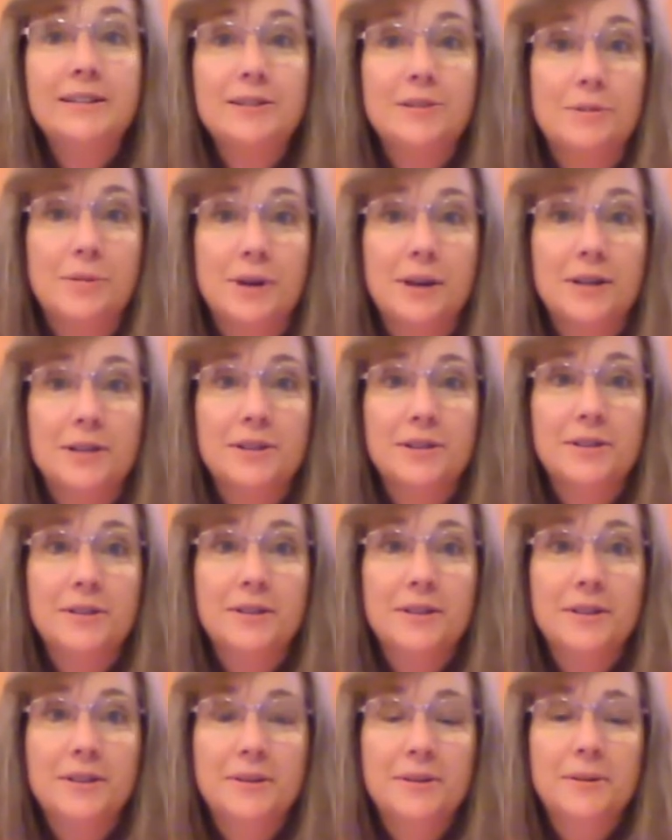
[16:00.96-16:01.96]
storage.
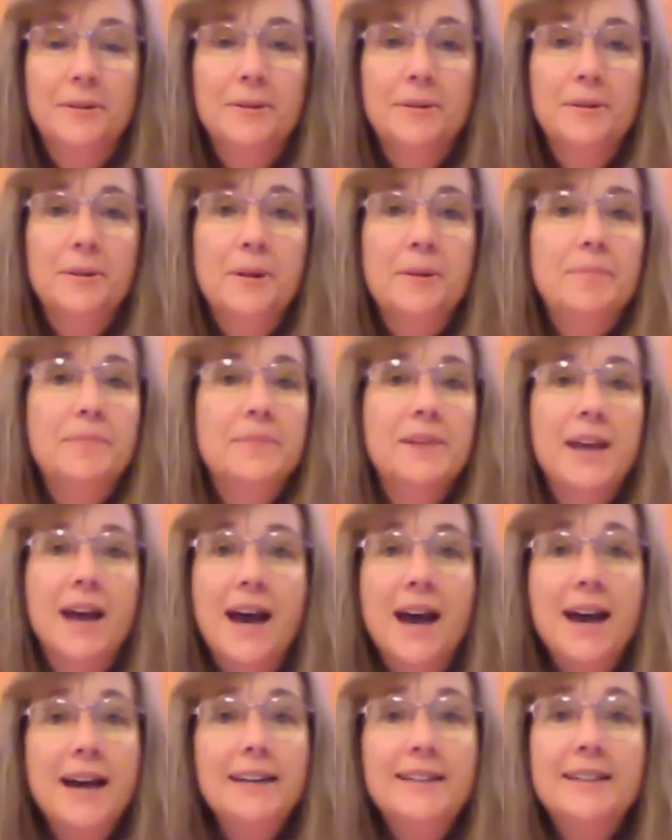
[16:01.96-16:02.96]

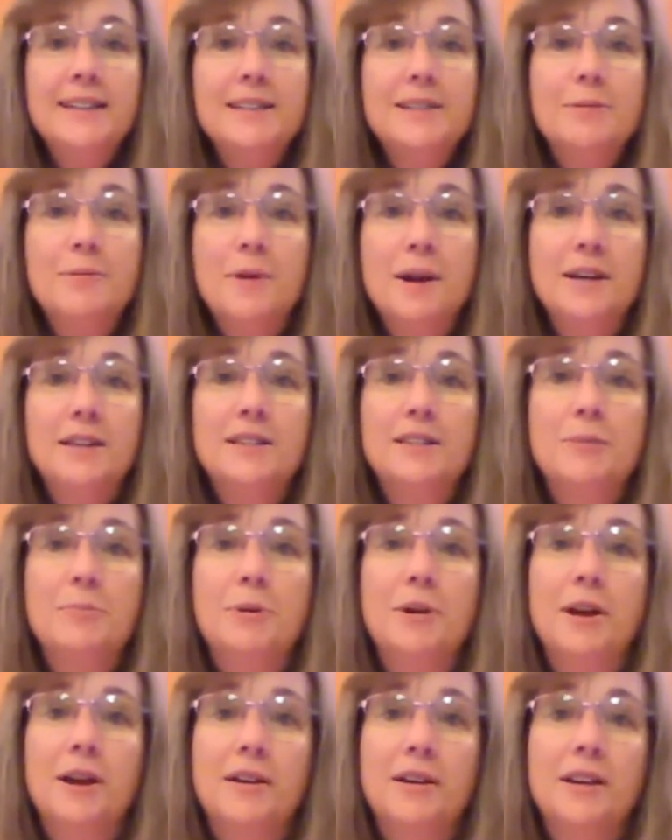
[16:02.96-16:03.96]
God doesn't want us to
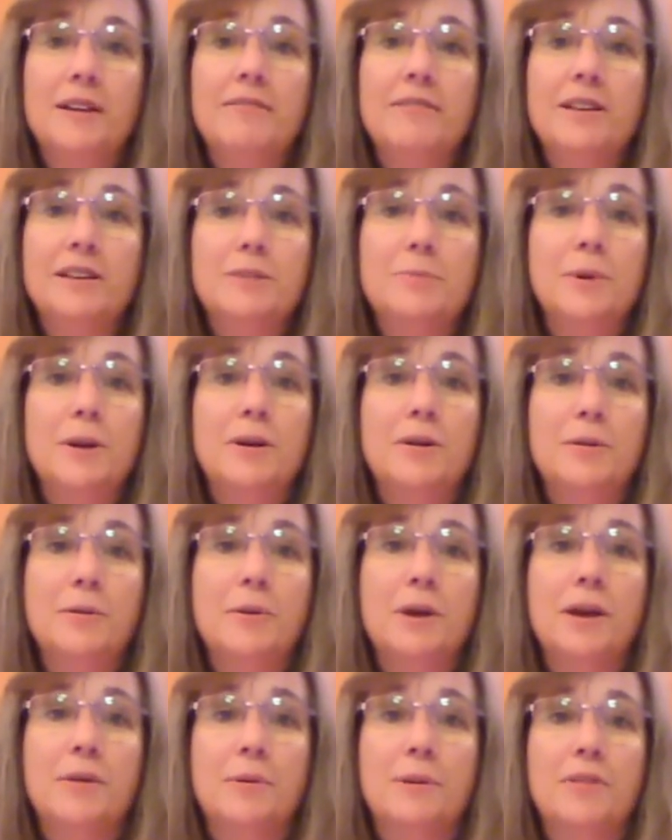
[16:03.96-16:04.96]
put our giving spirit
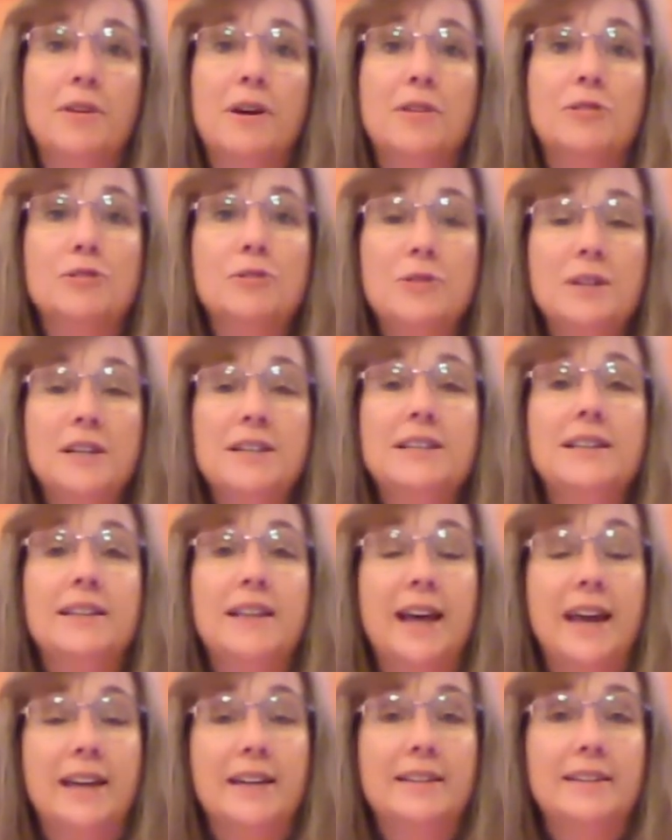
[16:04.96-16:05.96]
away with our trees and
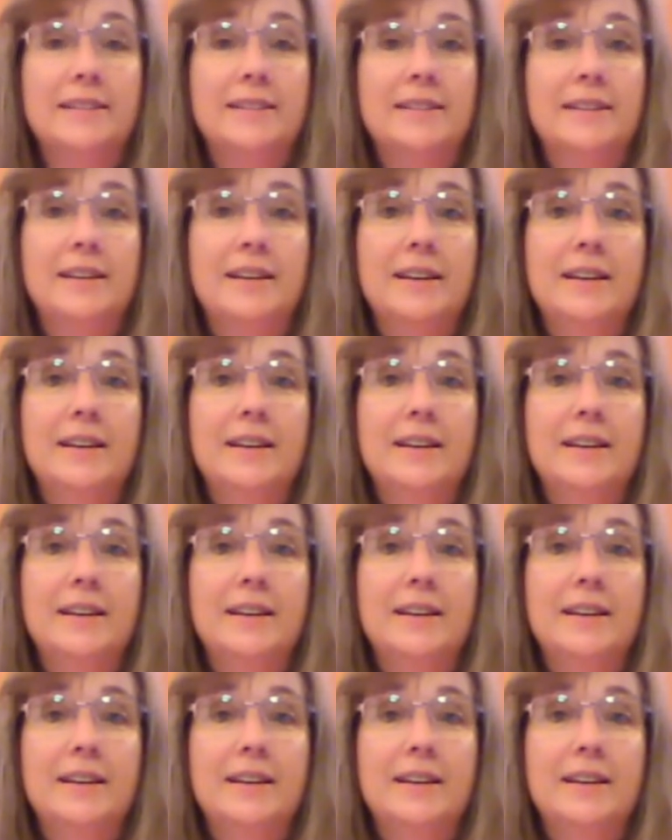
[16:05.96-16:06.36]
lights.